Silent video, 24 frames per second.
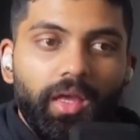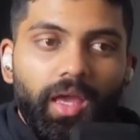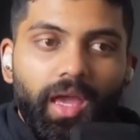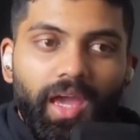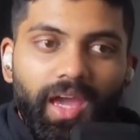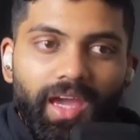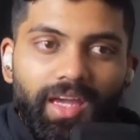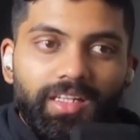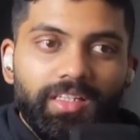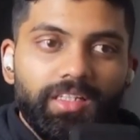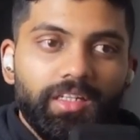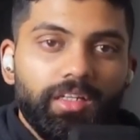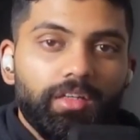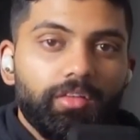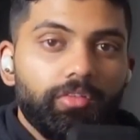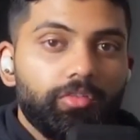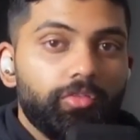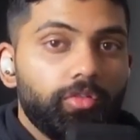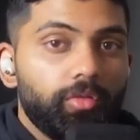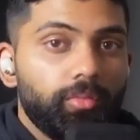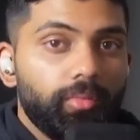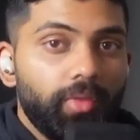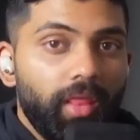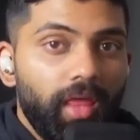And
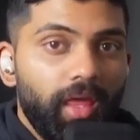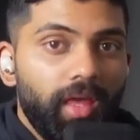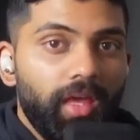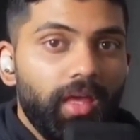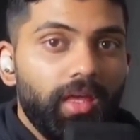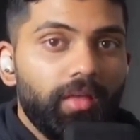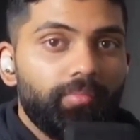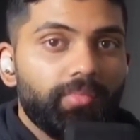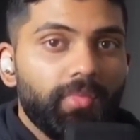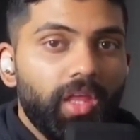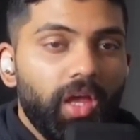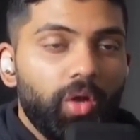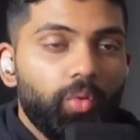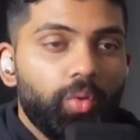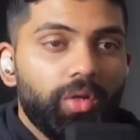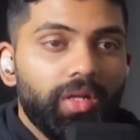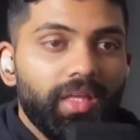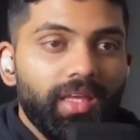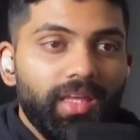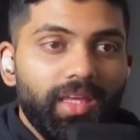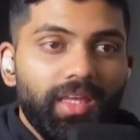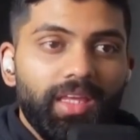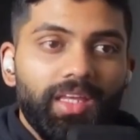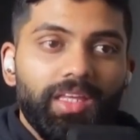from there, I
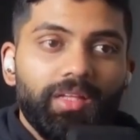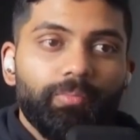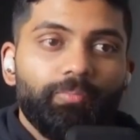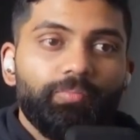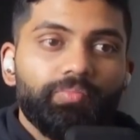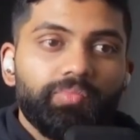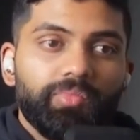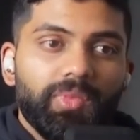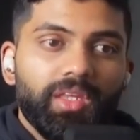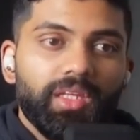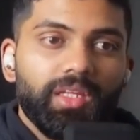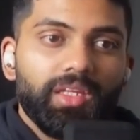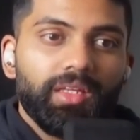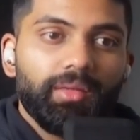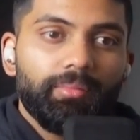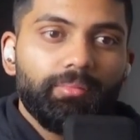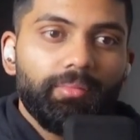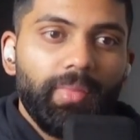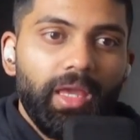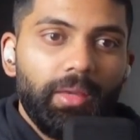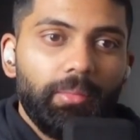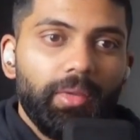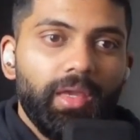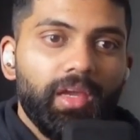want to eat
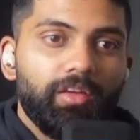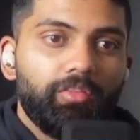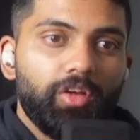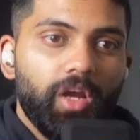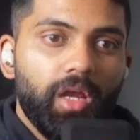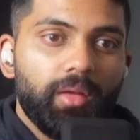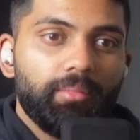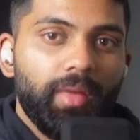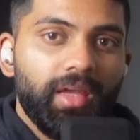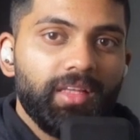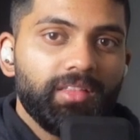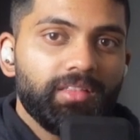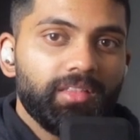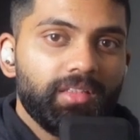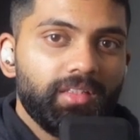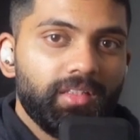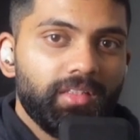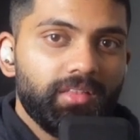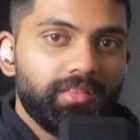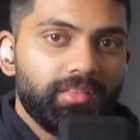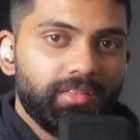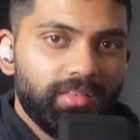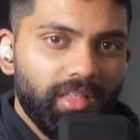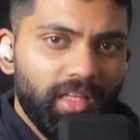maybe around
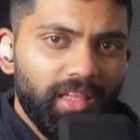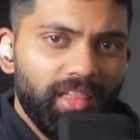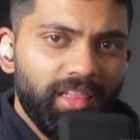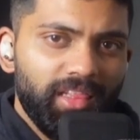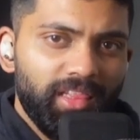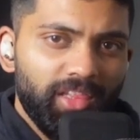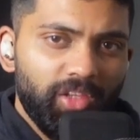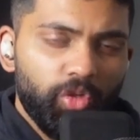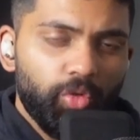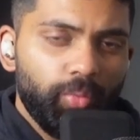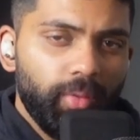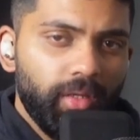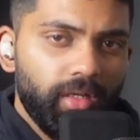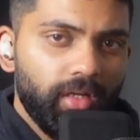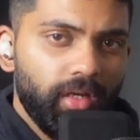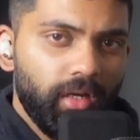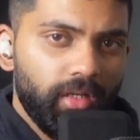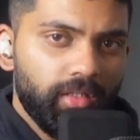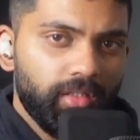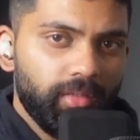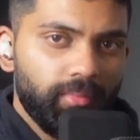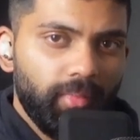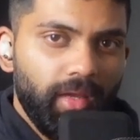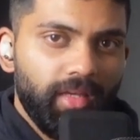maintenance, a little bit
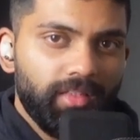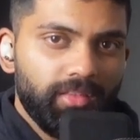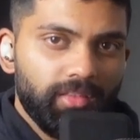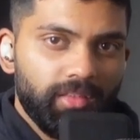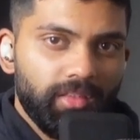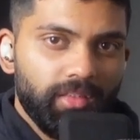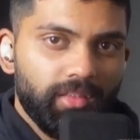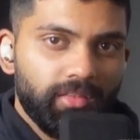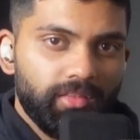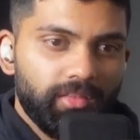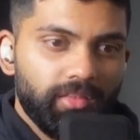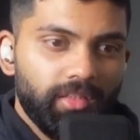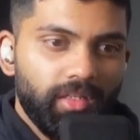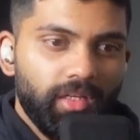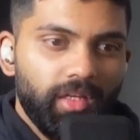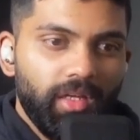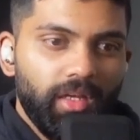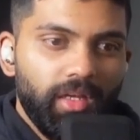under maintenance,